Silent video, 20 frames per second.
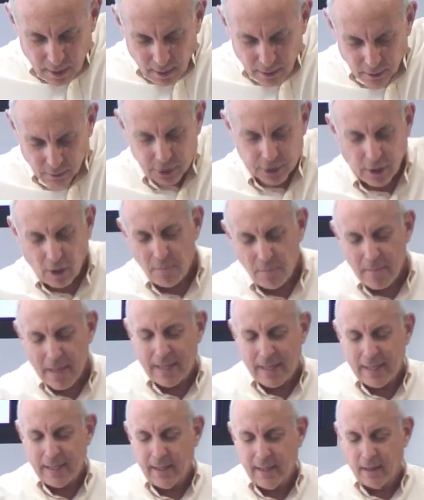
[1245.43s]
there's so
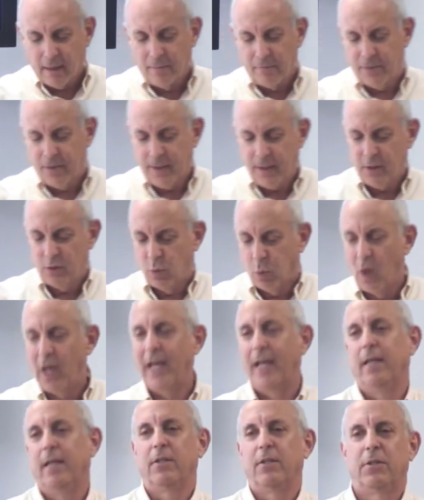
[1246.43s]
many of these
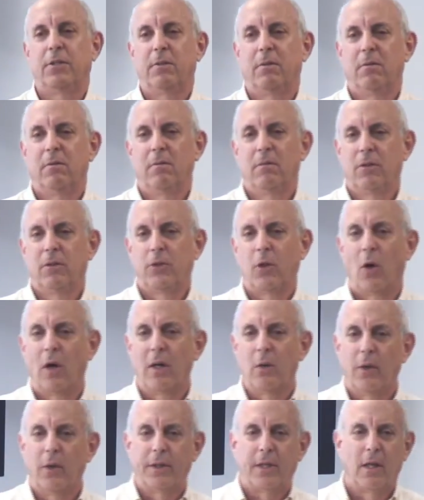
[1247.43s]
ways,
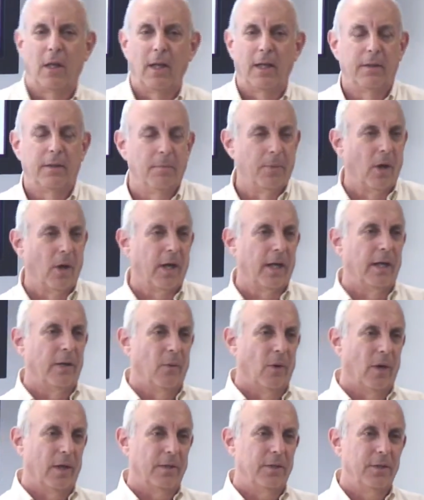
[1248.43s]
starting with collective bargaining
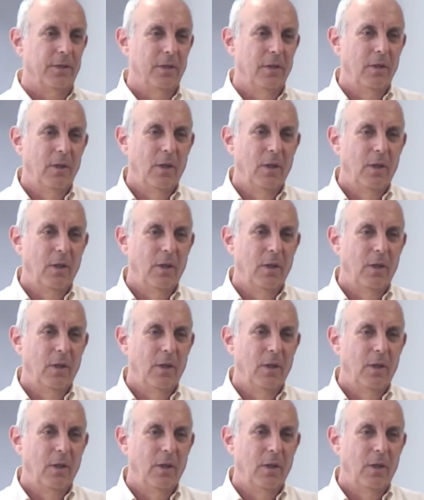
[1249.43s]
rights,